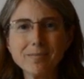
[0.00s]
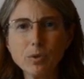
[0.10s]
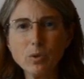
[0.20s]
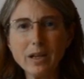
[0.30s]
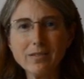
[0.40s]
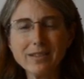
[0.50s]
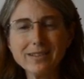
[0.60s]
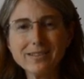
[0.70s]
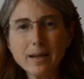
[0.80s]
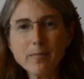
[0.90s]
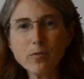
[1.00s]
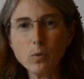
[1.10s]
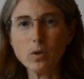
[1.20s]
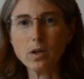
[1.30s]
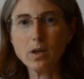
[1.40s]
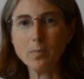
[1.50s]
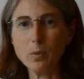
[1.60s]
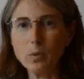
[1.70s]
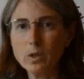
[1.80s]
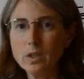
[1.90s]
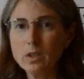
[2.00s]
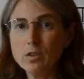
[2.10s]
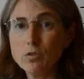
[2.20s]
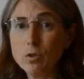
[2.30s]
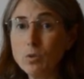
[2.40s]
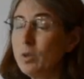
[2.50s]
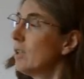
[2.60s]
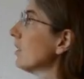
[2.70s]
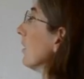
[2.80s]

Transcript: pronouns except for a couple. So